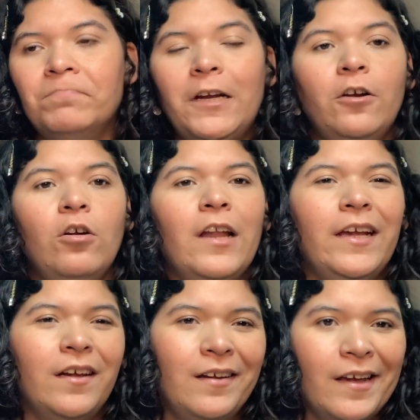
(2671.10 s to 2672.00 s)
don't know,
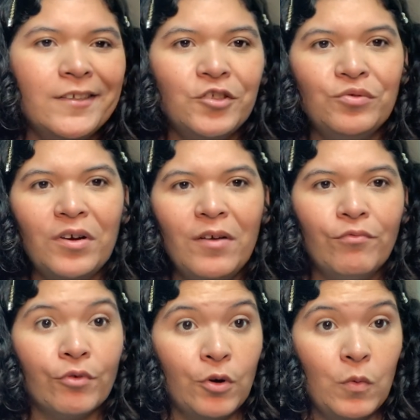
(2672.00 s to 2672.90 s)
like an extra
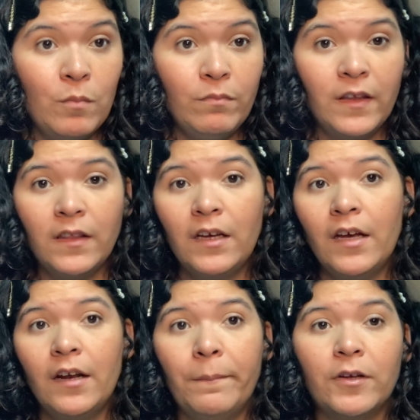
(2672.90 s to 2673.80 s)
room that they
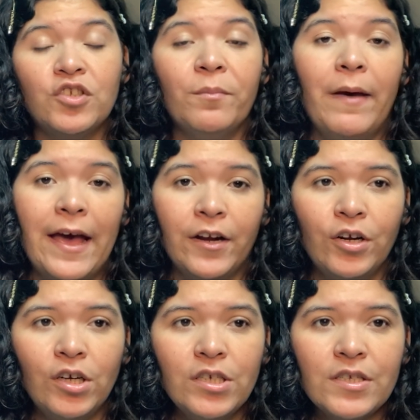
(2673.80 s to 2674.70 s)
had a bunch of
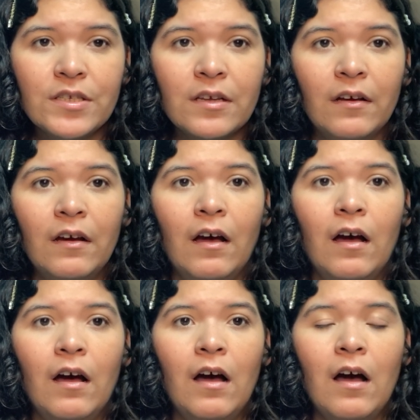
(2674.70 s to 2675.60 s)
patterns,
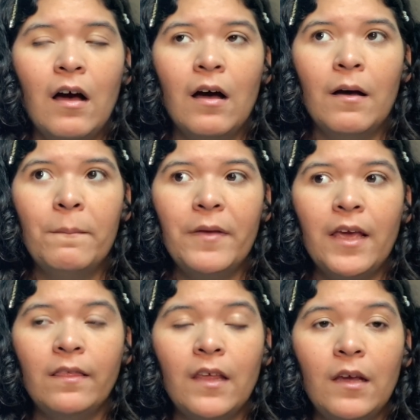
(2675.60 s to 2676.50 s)

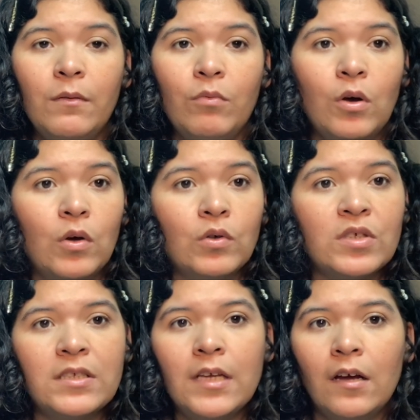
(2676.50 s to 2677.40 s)
and they will
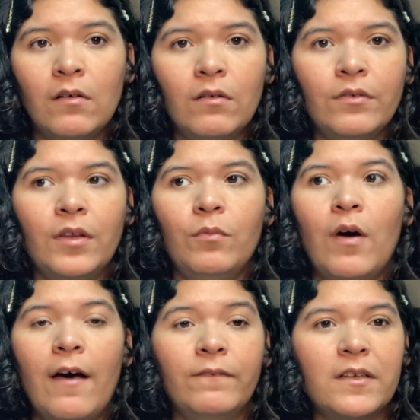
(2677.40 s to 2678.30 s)
sell and they will
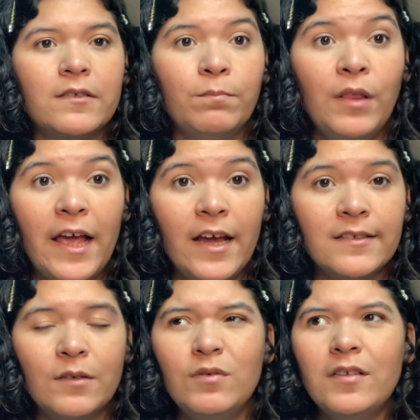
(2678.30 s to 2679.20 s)
have
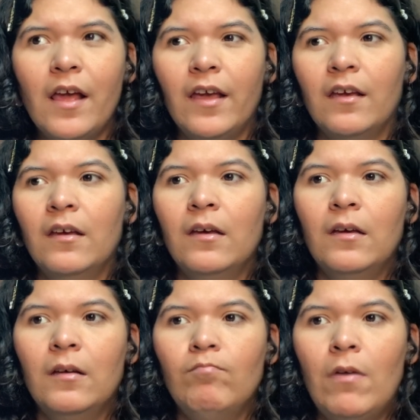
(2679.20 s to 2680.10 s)
displays. It was like
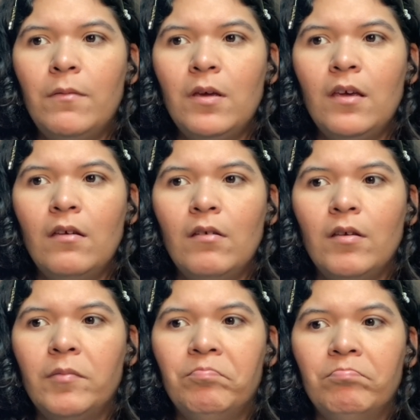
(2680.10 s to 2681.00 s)

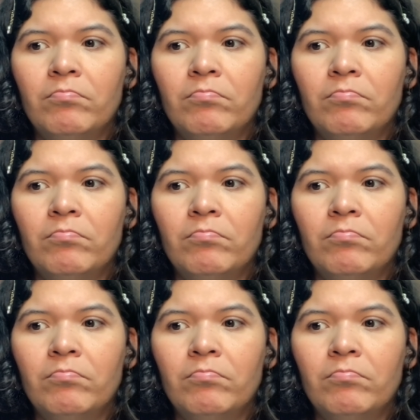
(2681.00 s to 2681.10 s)
maybe